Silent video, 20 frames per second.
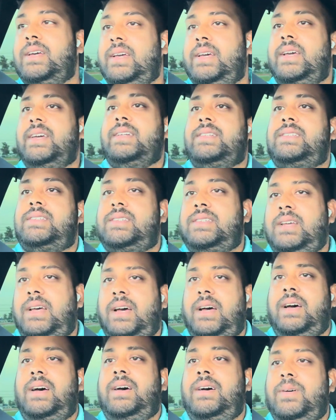it's
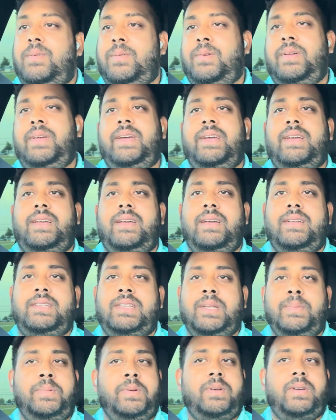we're like
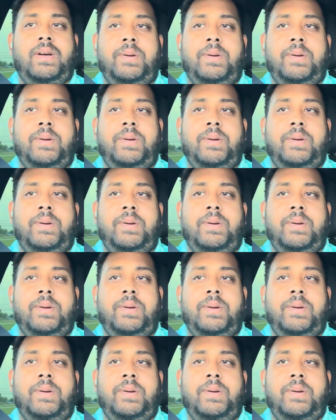typical.